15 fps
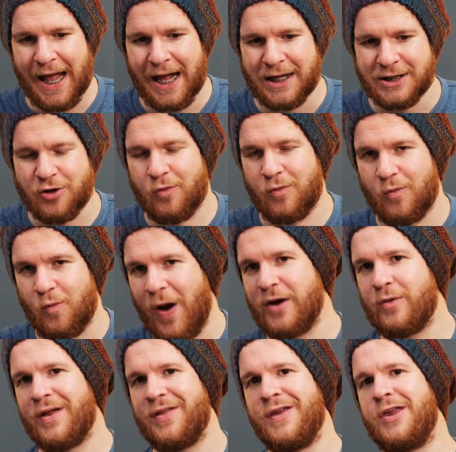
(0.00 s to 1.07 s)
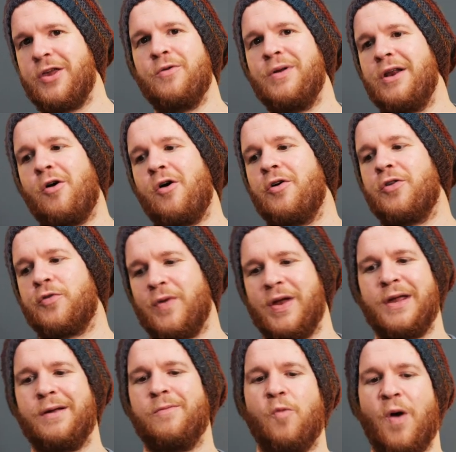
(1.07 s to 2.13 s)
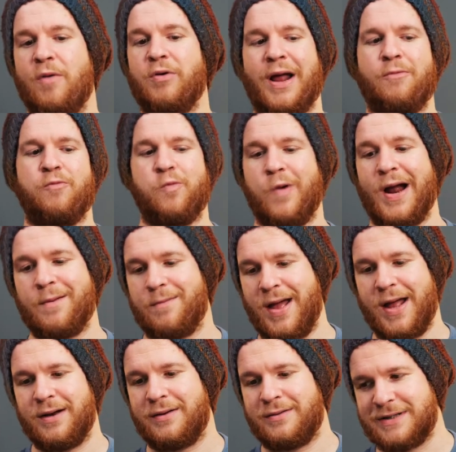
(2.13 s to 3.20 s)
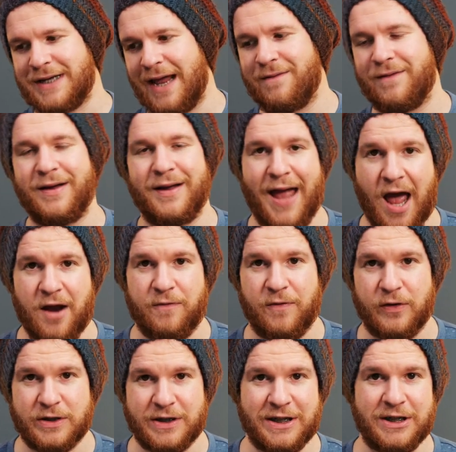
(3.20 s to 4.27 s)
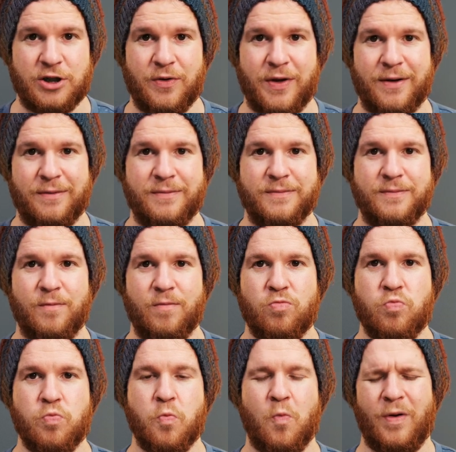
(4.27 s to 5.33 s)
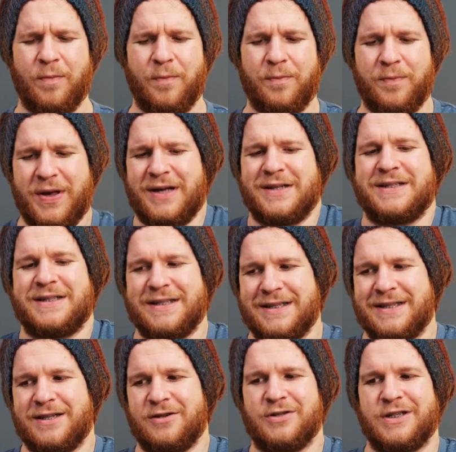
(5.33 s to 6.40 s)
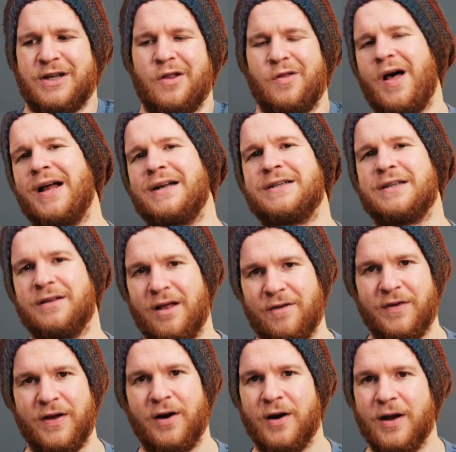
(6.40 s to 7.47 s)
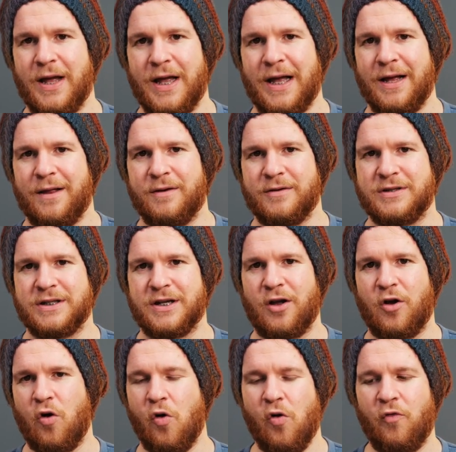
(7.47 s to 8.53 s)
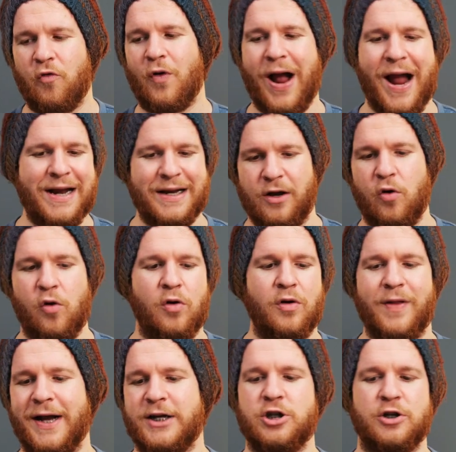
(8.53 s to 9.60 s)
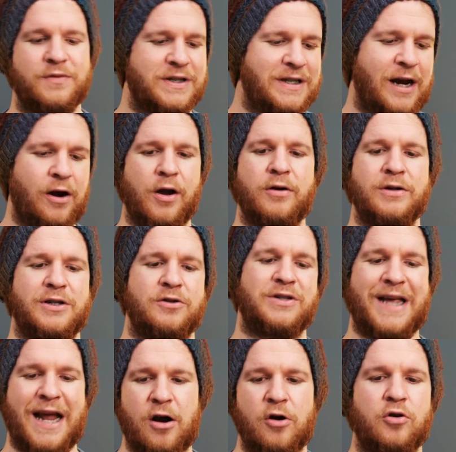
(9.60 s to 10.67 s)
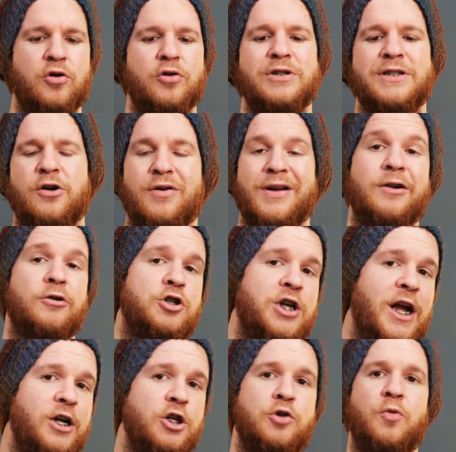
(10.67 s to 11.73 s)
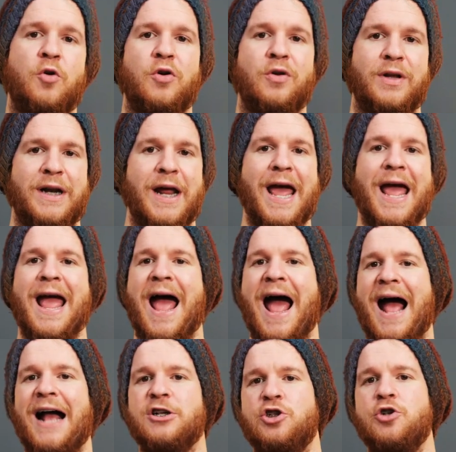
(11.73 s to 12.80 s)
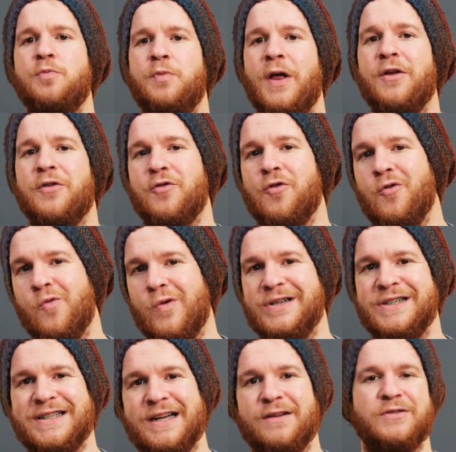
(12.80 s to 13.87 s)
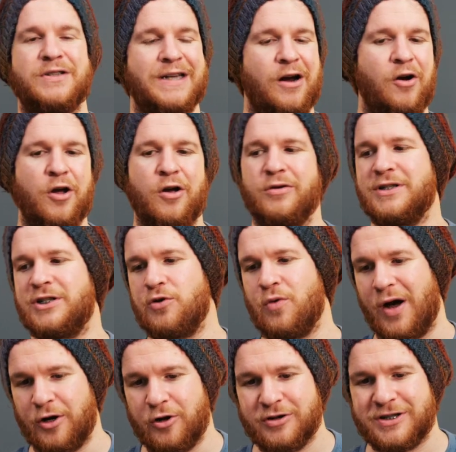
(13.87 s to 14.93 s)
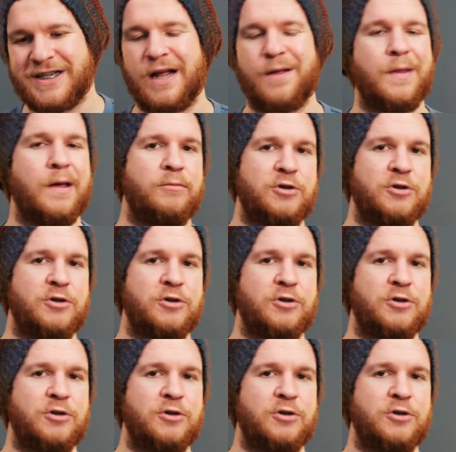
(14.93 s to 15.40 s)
So why do I think you need all three? Why would I recommend diving headfirst into it? Well, because there's a lot to love here. There's a whole variety, a whole collection of scenarios. There's characters that are interchangeable, and as you play through one set of scenarios, you understand the